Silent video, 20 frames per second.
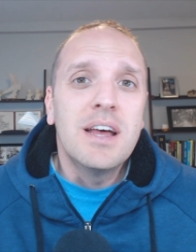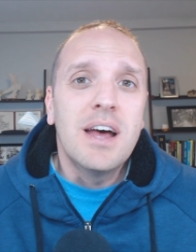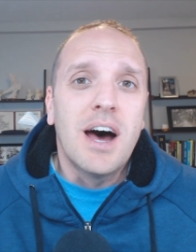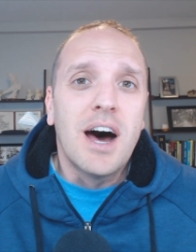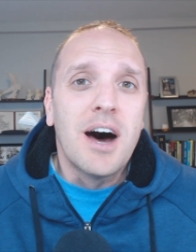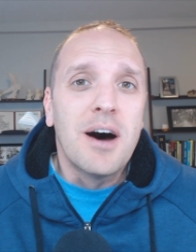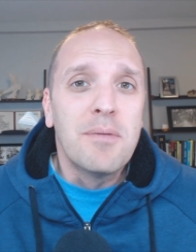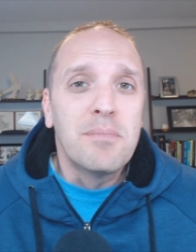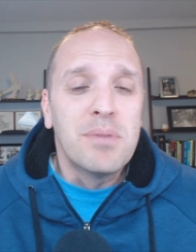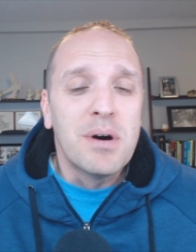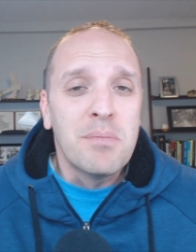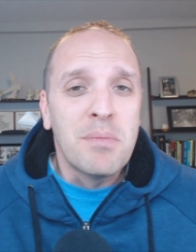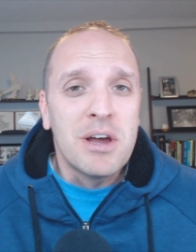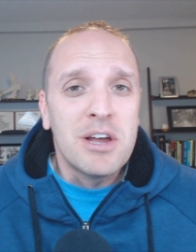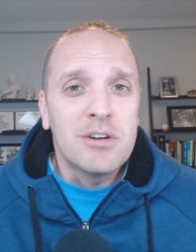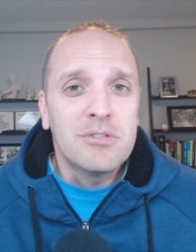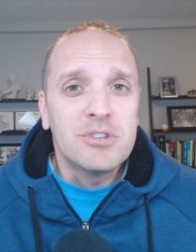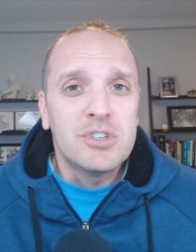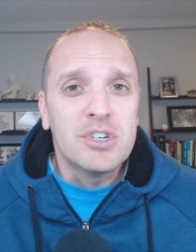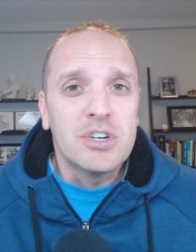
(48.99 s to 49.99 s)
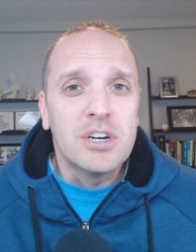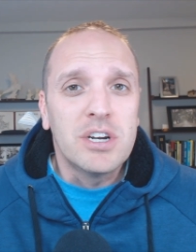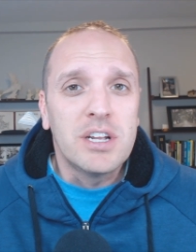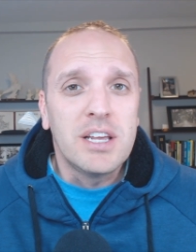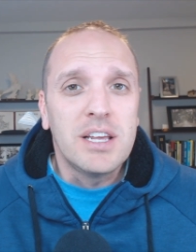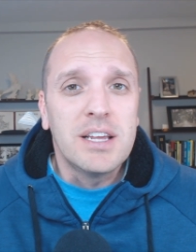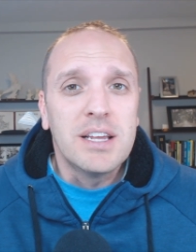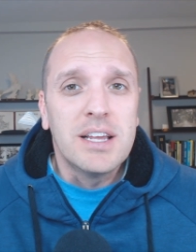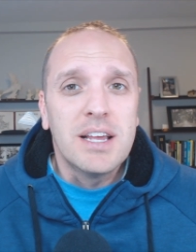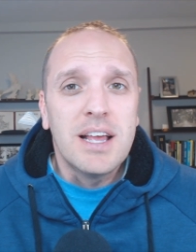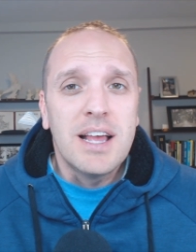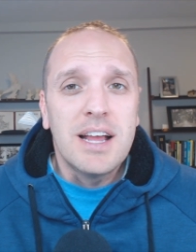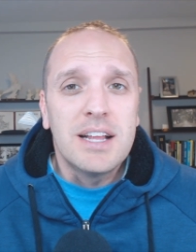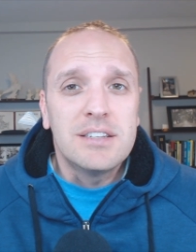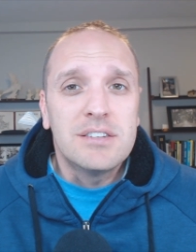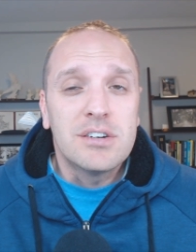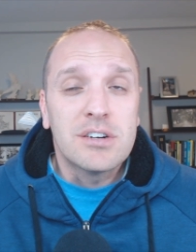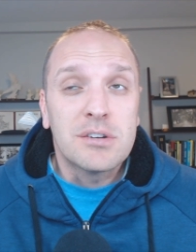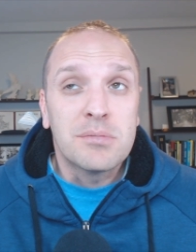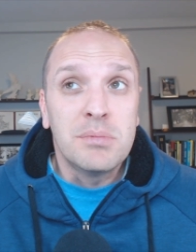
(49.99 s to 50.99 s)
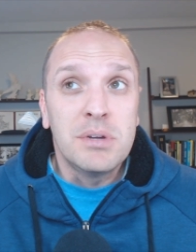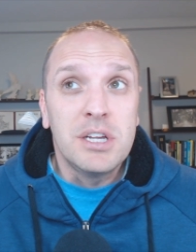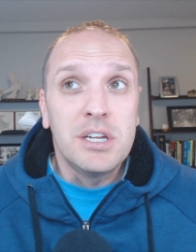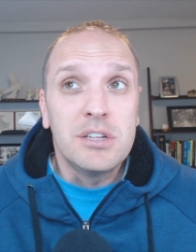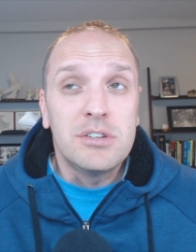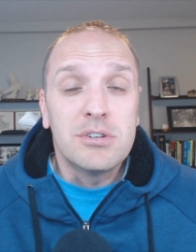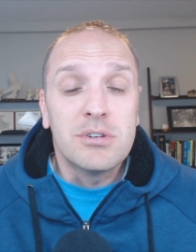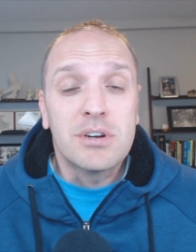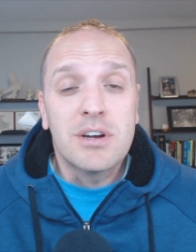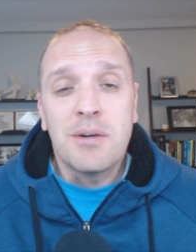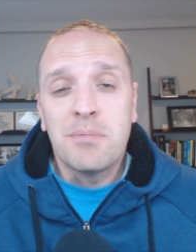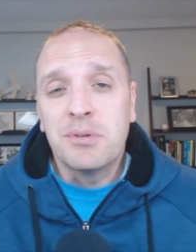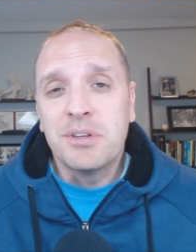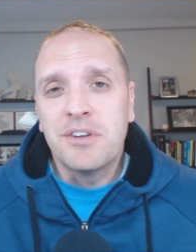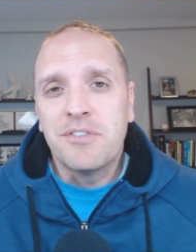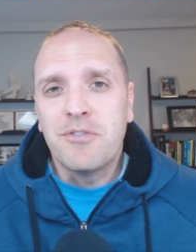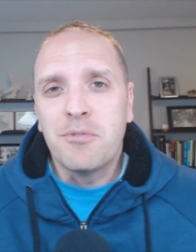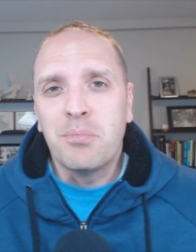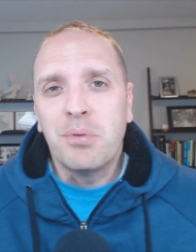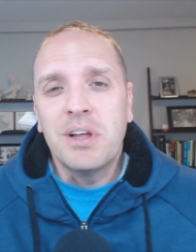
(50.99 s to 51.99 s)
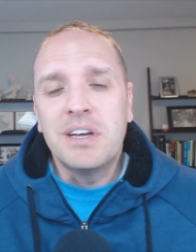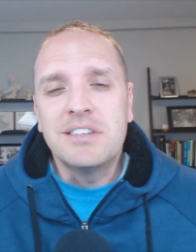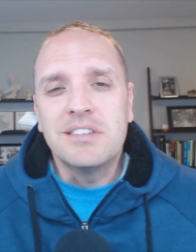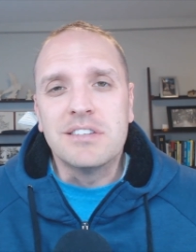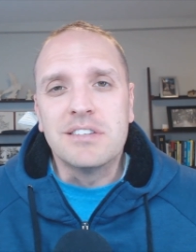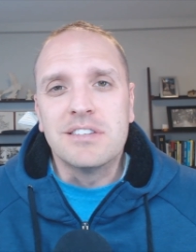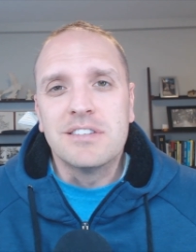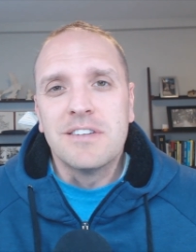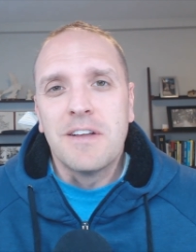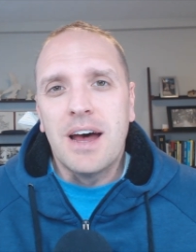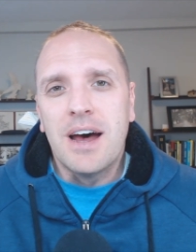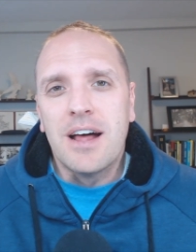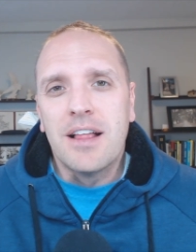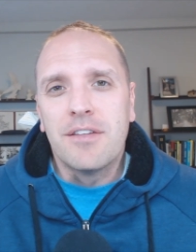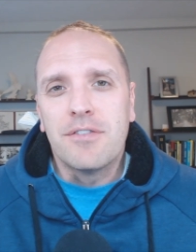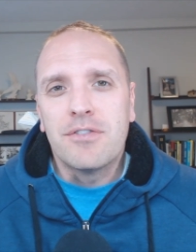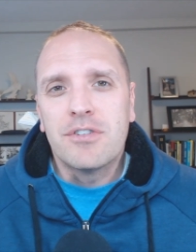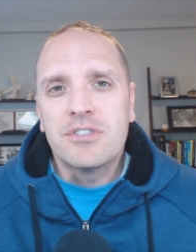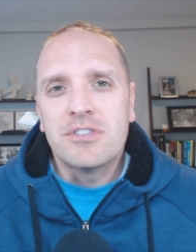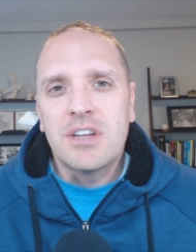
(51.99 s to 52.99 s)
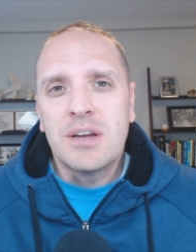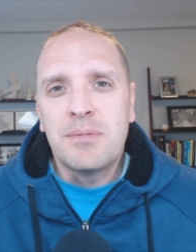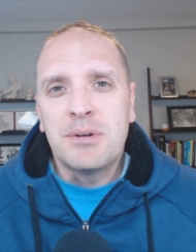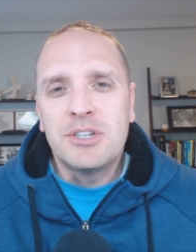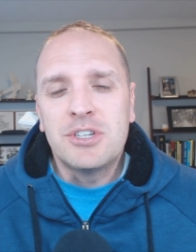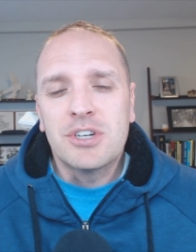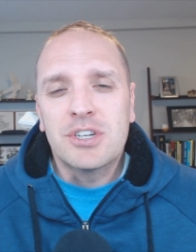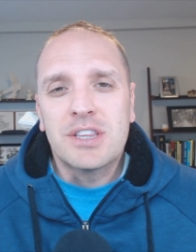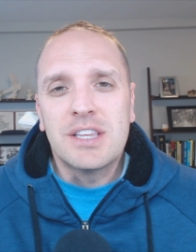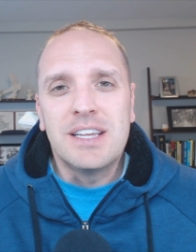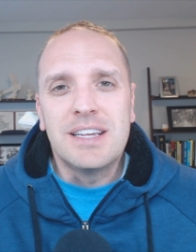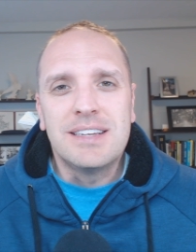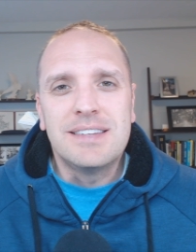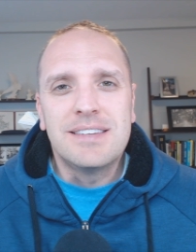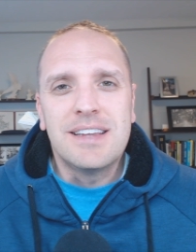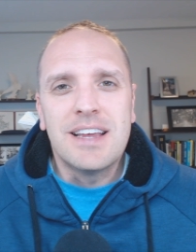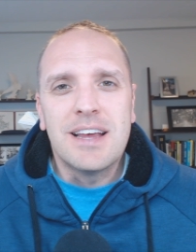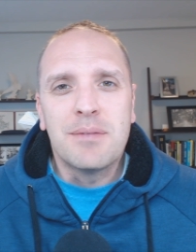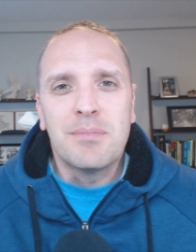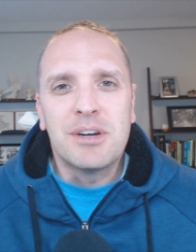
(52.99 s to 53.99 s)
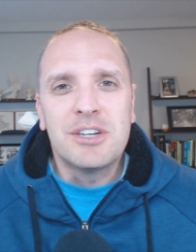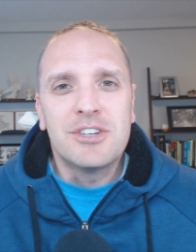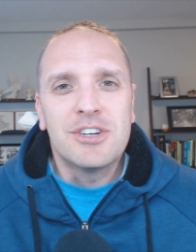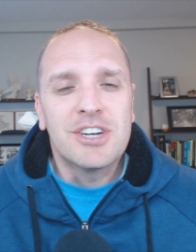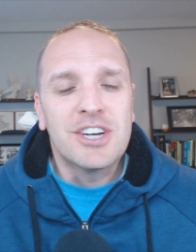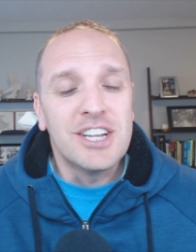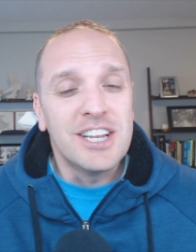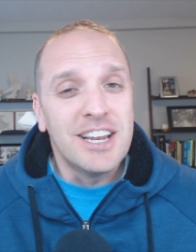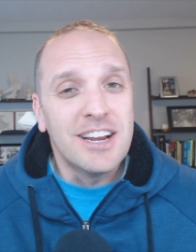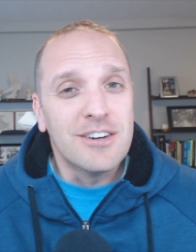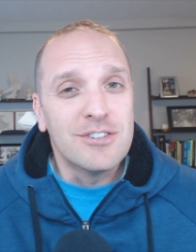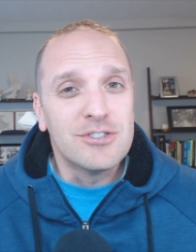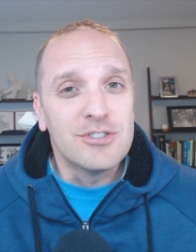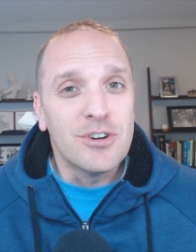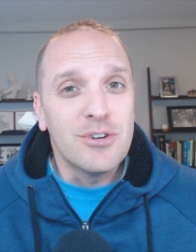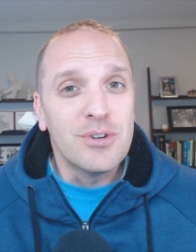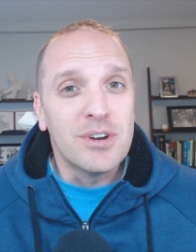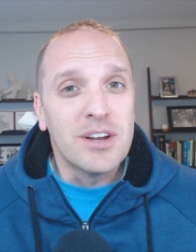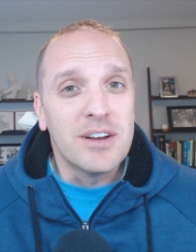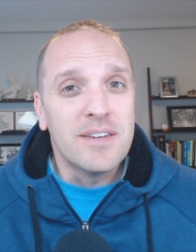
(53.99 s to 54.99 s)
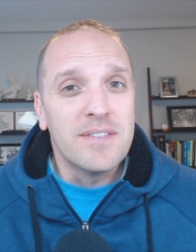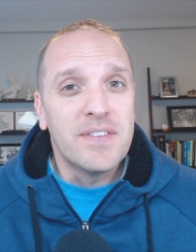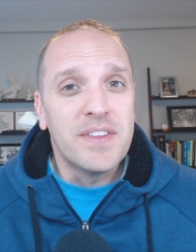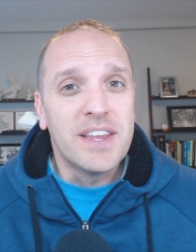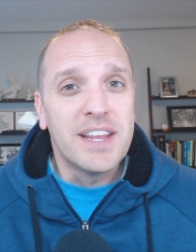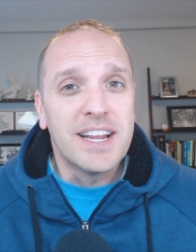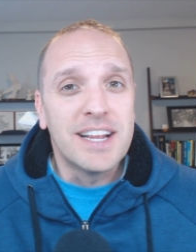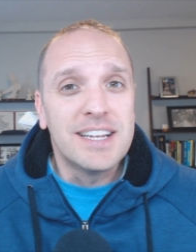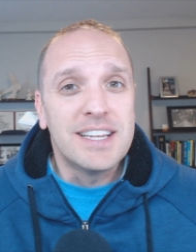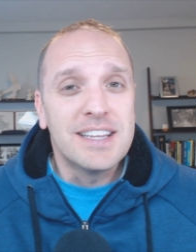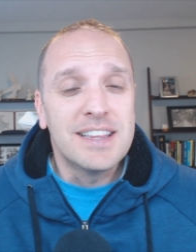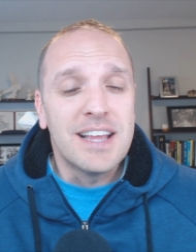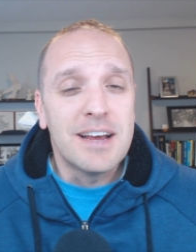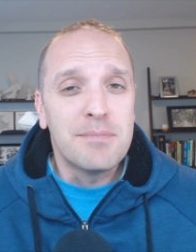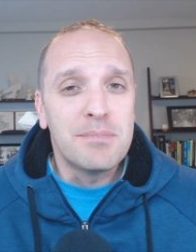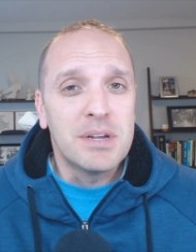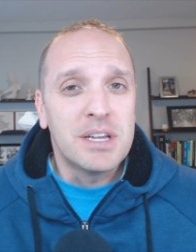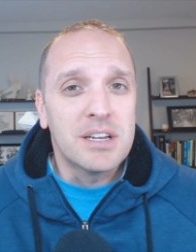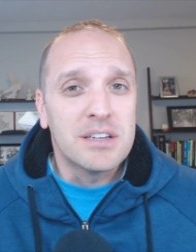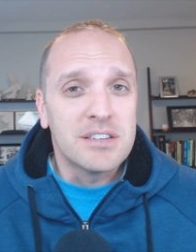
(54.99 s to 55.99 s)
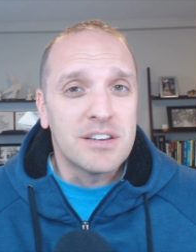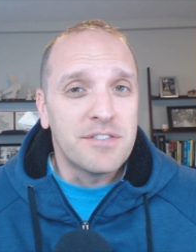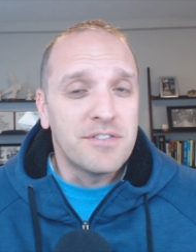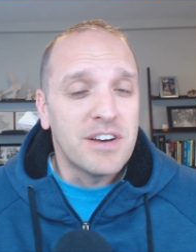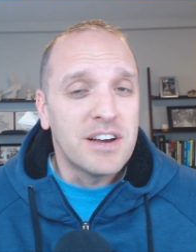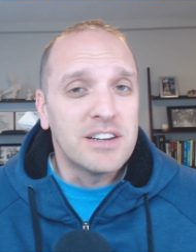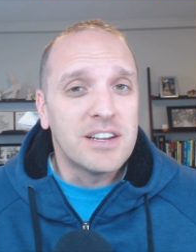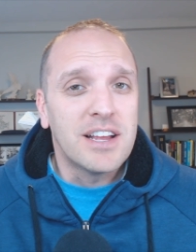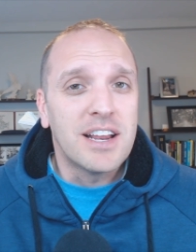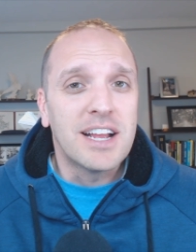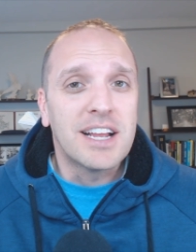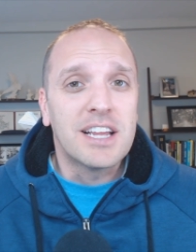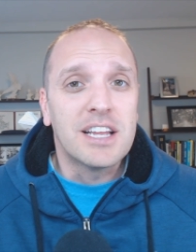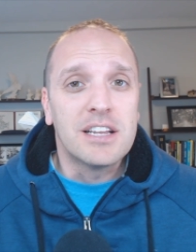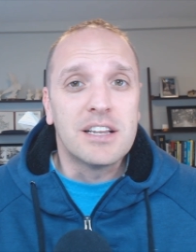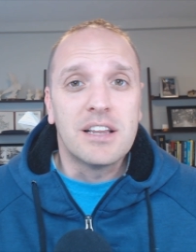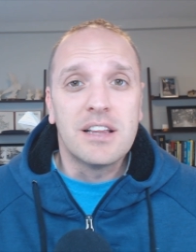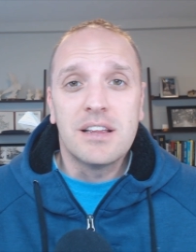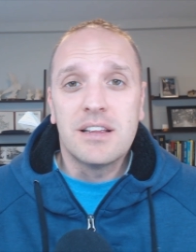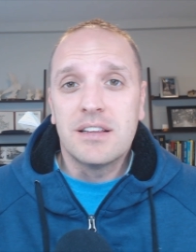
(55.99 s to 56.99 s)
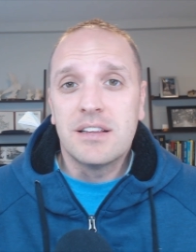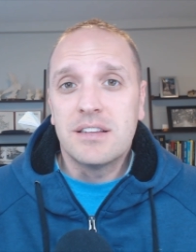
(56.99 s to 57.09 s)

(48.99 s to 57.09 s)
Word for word: But my own journey took me to a couple different places. The first time I took the exam, I took it in Arizona, and I did that because I found out I could